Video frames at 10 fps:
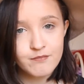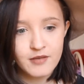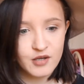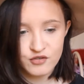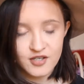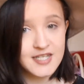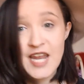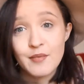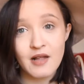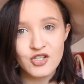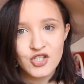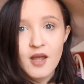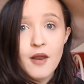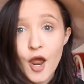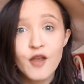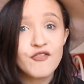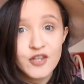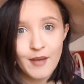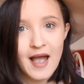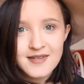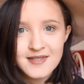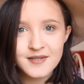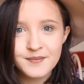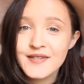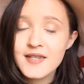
things on the table actually, and hope for the best.